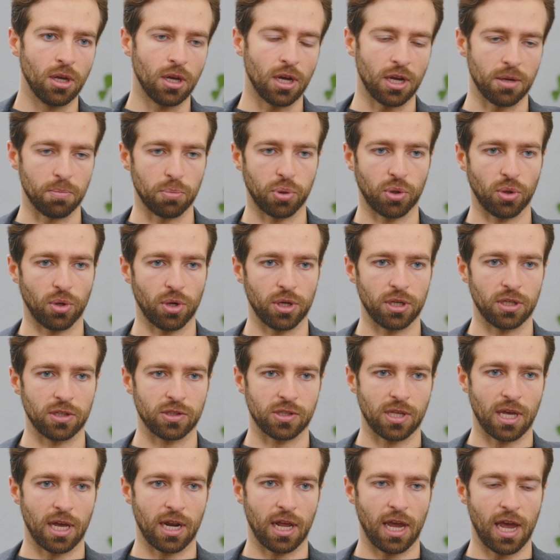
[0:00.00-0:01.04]
employees
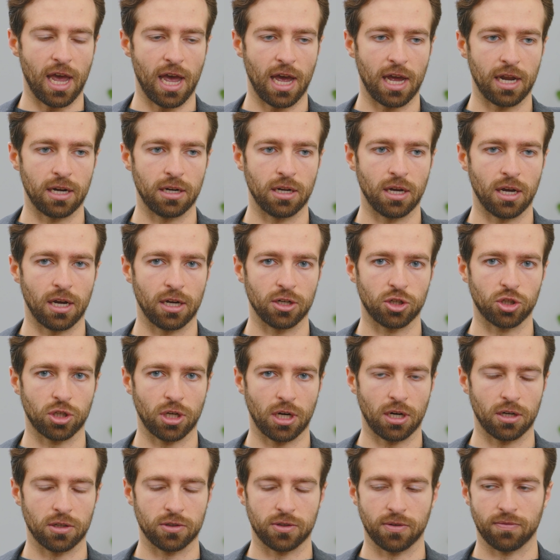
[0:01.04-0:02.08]
that had
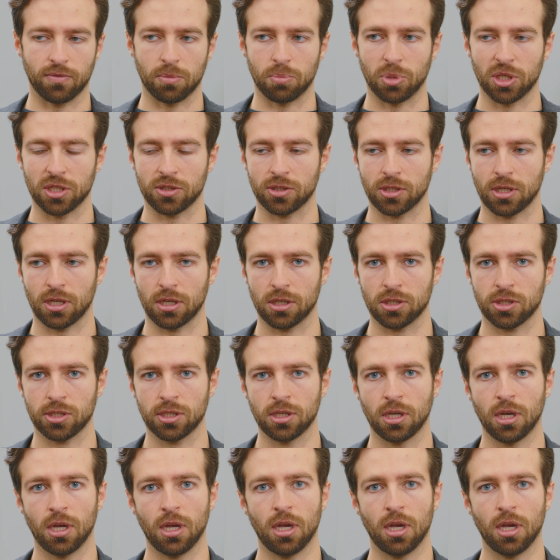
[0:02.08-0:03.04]
shares of the business.